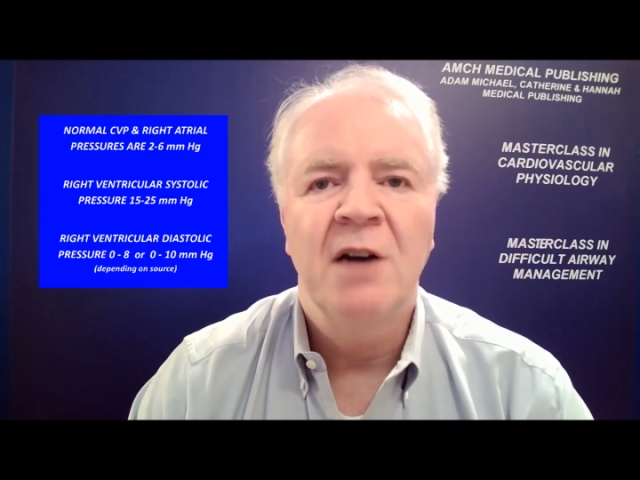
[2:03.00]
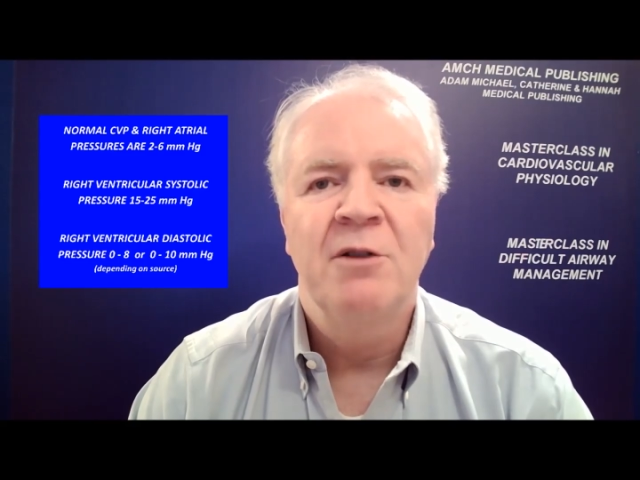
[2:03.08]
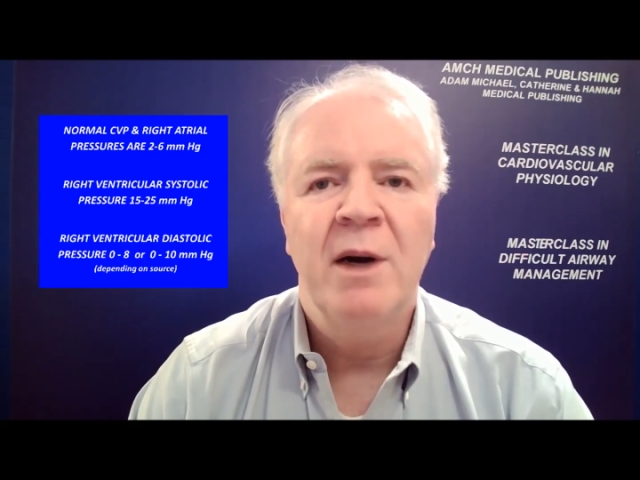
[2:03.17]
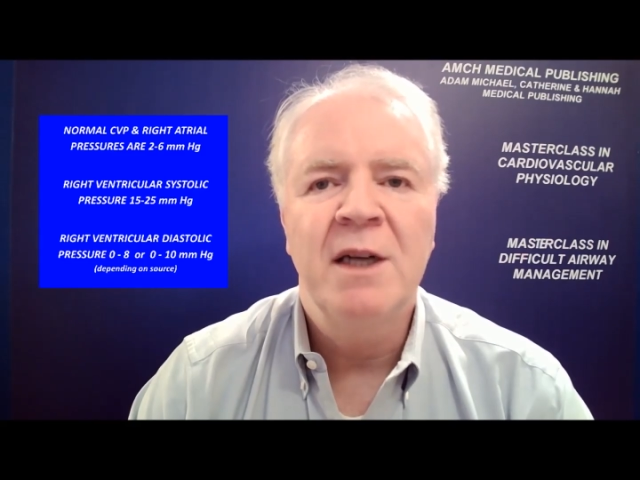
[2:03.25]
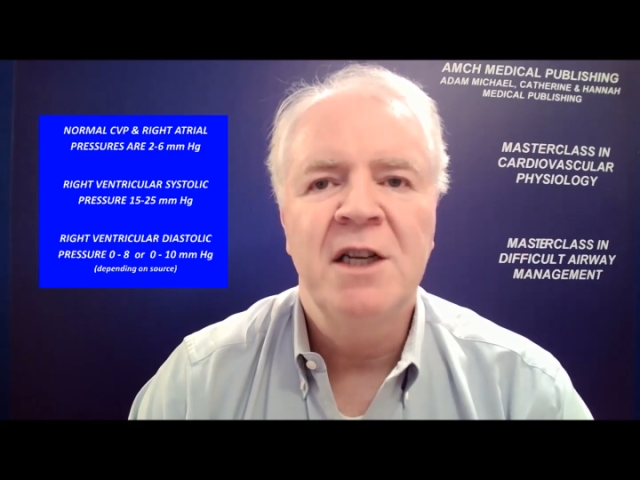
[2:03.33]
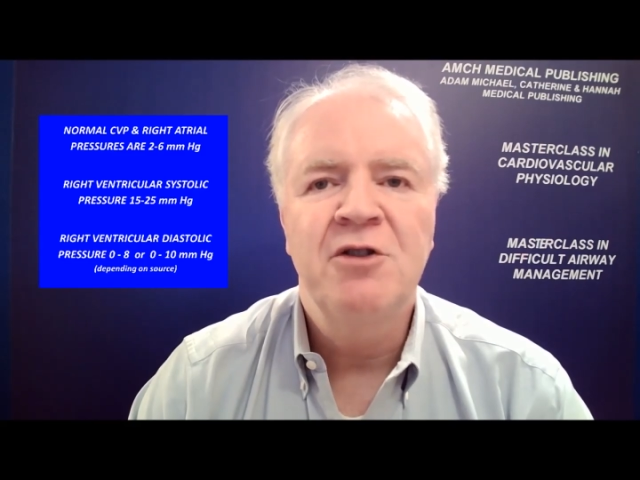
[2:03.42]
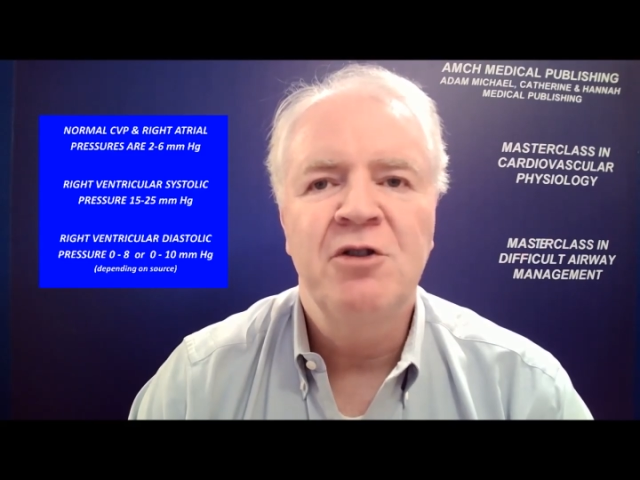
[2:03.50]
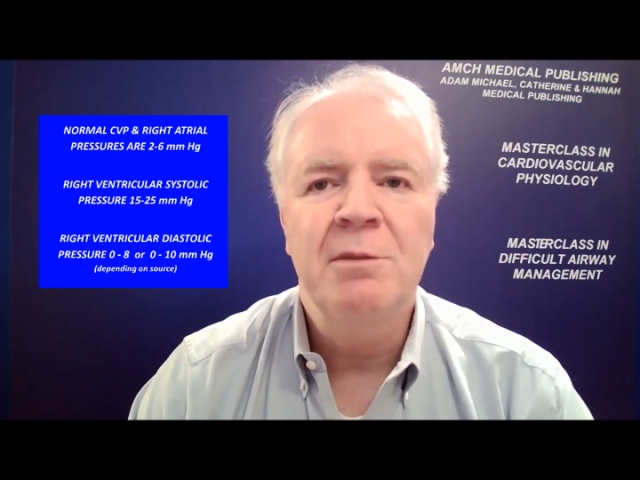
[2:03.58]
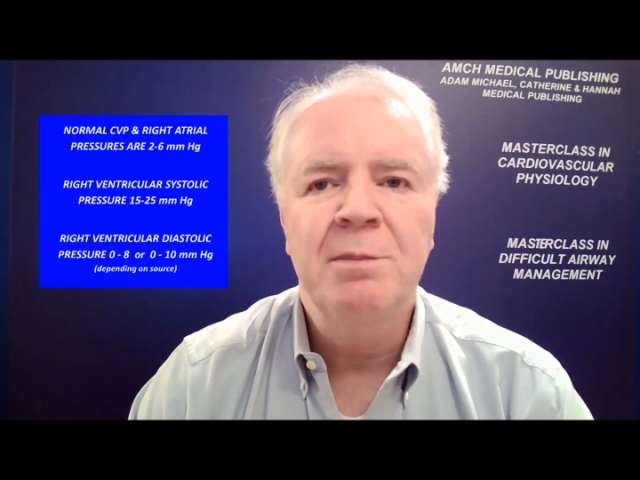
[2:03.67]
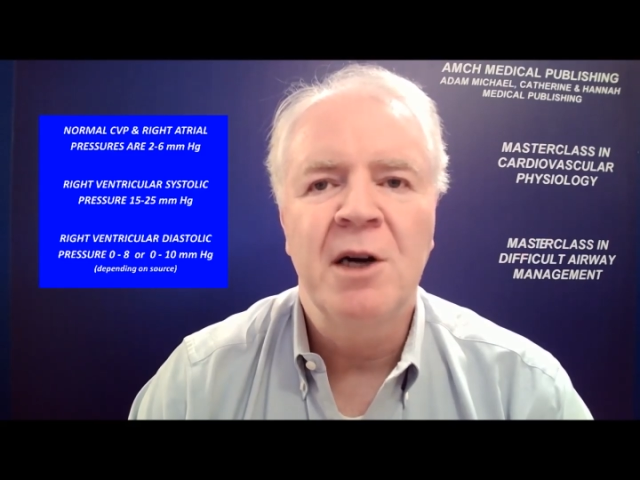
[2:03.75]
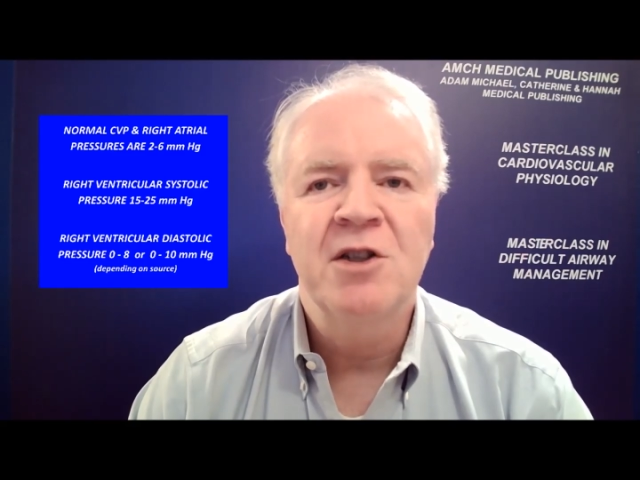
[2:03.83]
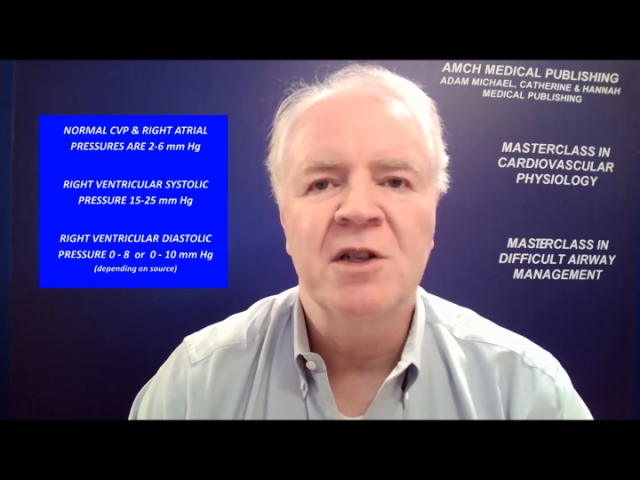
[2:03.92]
and right atrial
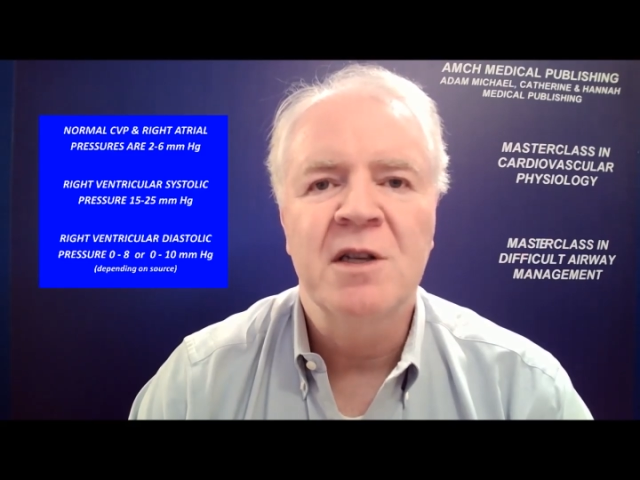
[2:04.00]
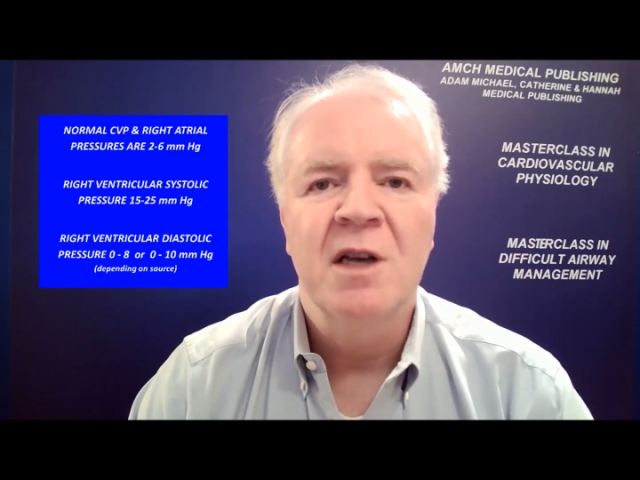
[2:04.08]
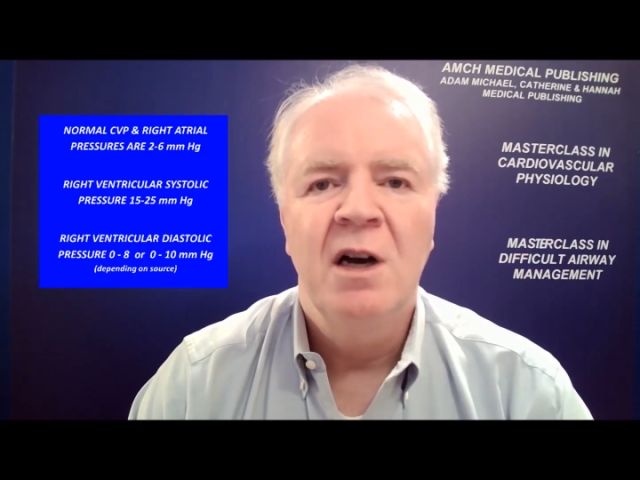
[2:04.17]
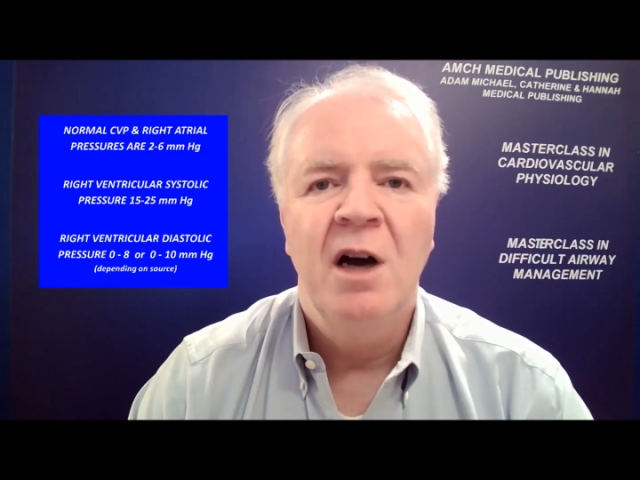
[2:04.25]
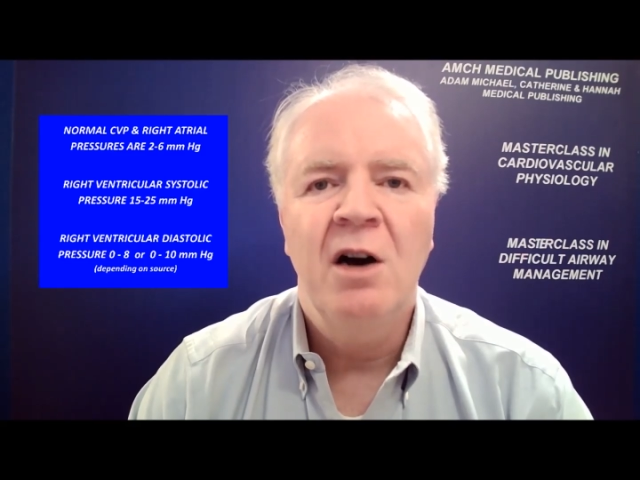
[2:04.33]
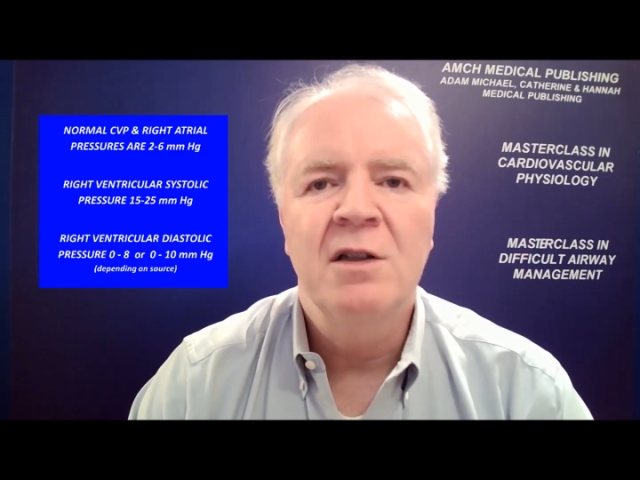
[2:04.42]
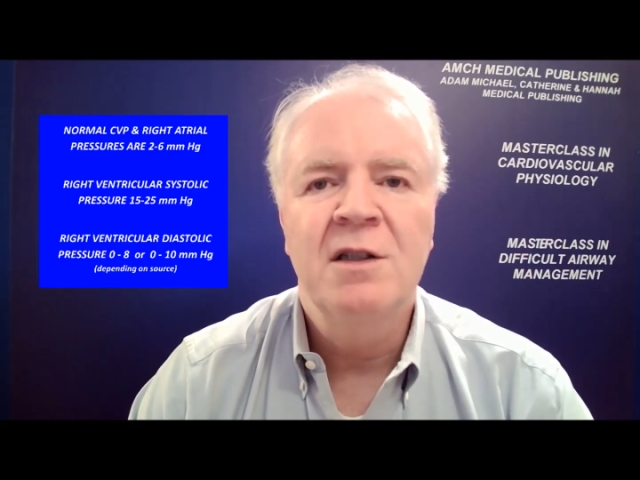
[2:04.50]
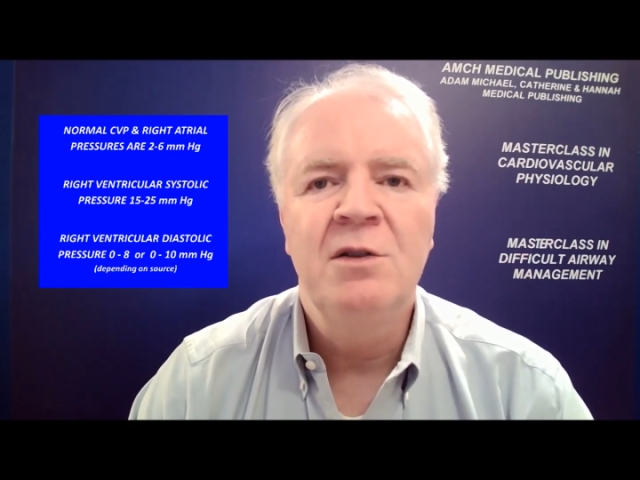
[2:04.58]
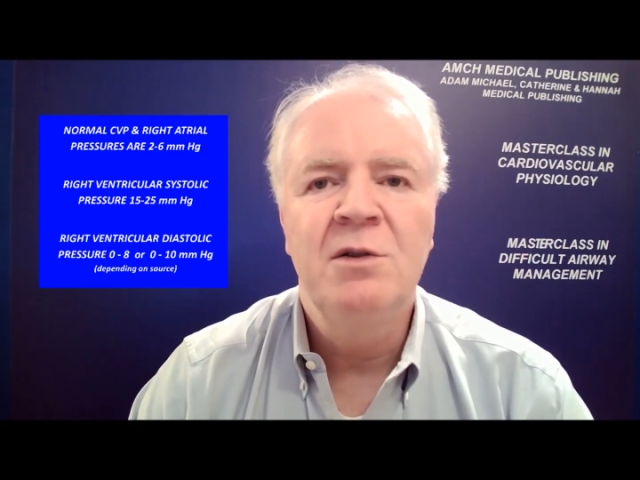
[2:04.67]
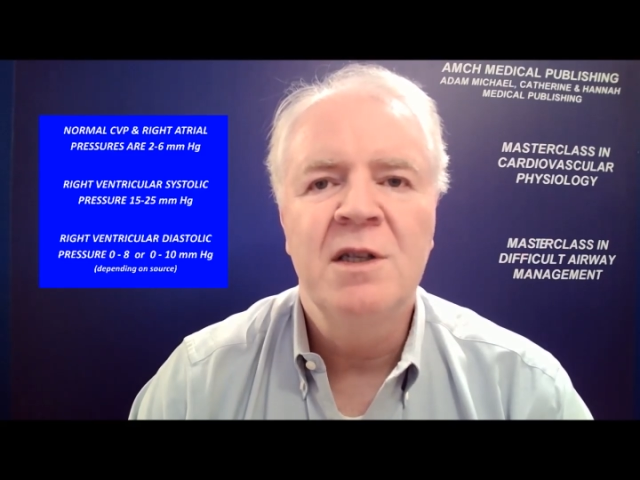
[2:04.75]
pressures are 2